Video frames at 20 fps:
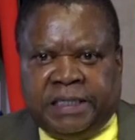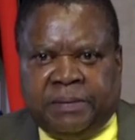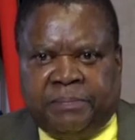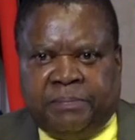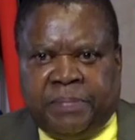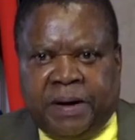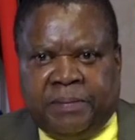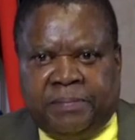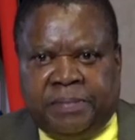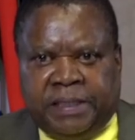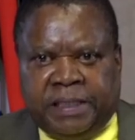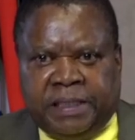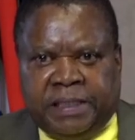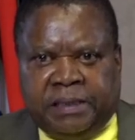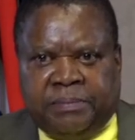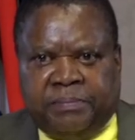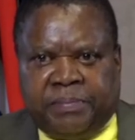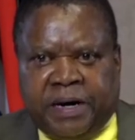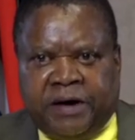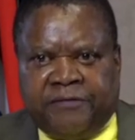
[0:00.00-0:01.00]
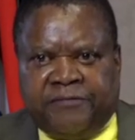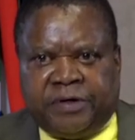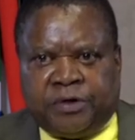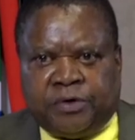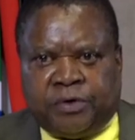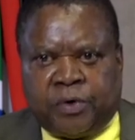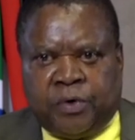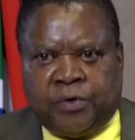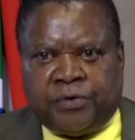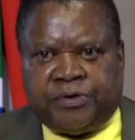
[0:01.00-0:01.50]
the
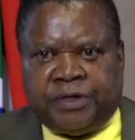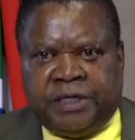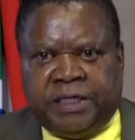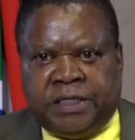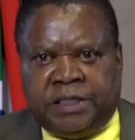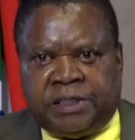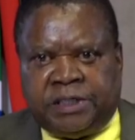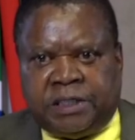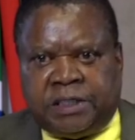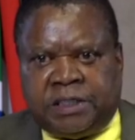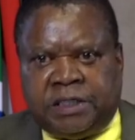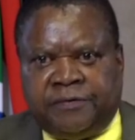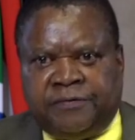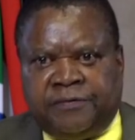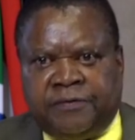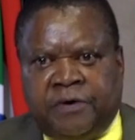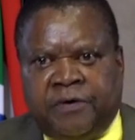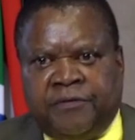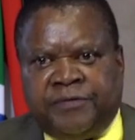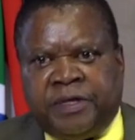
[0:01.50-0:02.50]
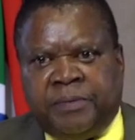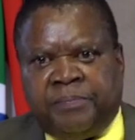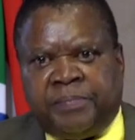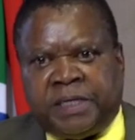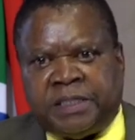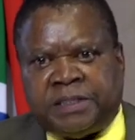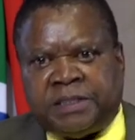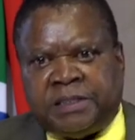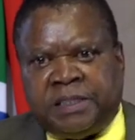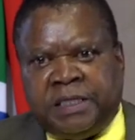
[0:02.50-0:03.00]
Public-Private Growth Initiative of the
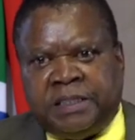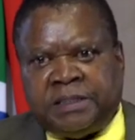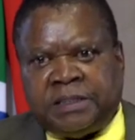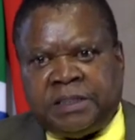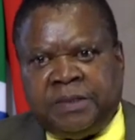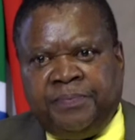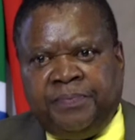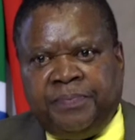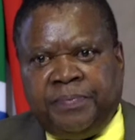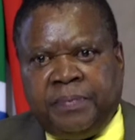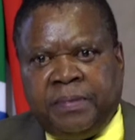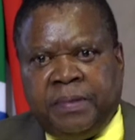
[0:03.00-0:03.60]
Presidency,